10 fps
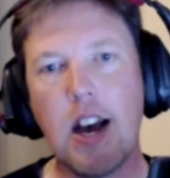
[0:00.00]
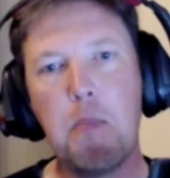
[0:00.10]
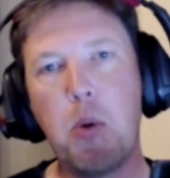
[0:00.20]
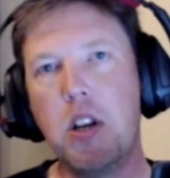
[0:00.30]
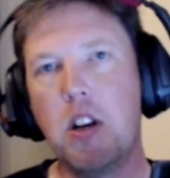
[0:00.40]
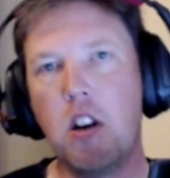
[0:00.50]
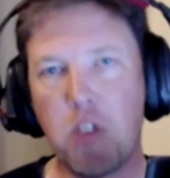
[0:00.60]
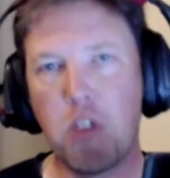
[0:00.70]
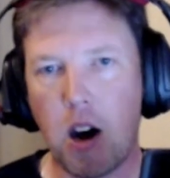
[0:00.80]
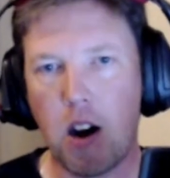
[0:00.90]
and put in
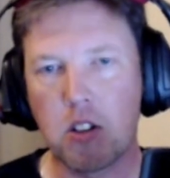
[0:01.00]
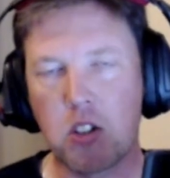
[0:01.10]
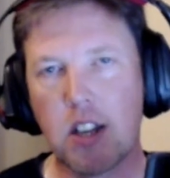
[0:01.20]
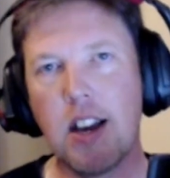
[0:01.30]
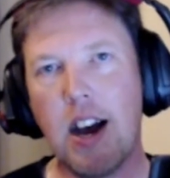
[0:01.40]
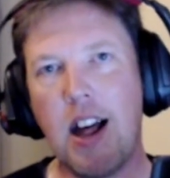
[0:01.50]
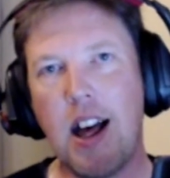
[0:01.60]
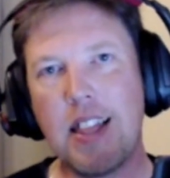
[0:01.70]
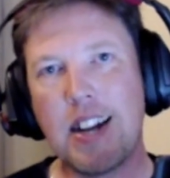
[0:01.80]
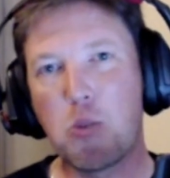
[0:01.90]
another part,
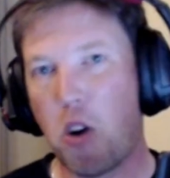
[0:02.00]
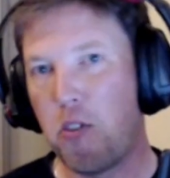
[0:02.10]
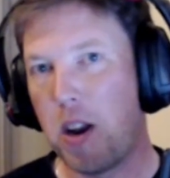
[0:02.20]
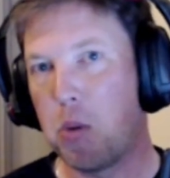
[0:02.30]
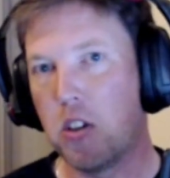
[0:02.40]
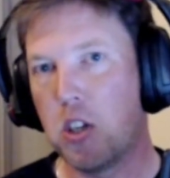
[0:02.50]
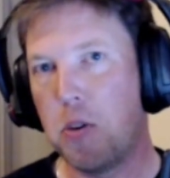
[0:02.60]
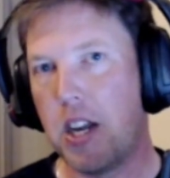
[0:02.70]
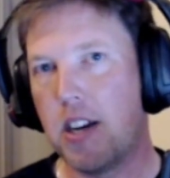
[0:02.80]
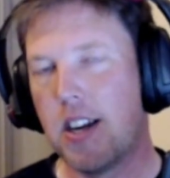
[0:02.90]
and that's what Red Bull are
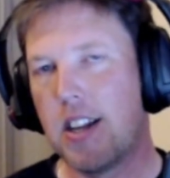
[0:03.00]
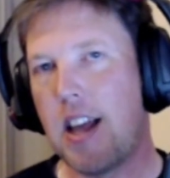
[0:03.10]
doing.